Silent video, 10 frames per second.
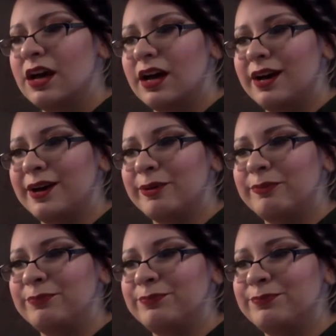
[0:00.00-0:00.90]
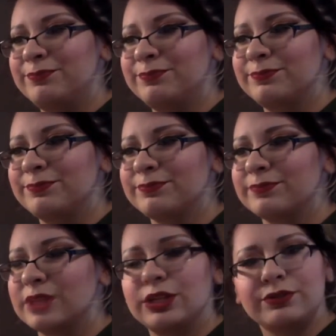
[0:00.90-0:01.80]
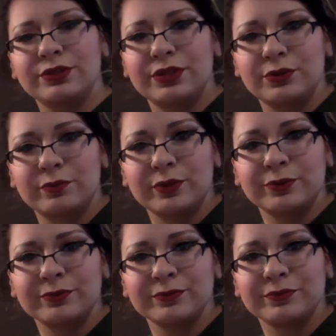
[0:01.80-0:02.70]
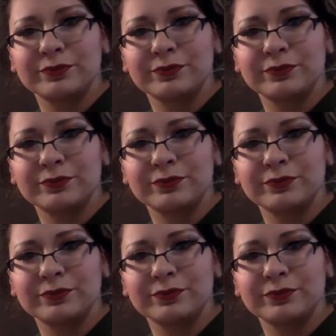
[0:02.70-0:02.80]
you do you, boo.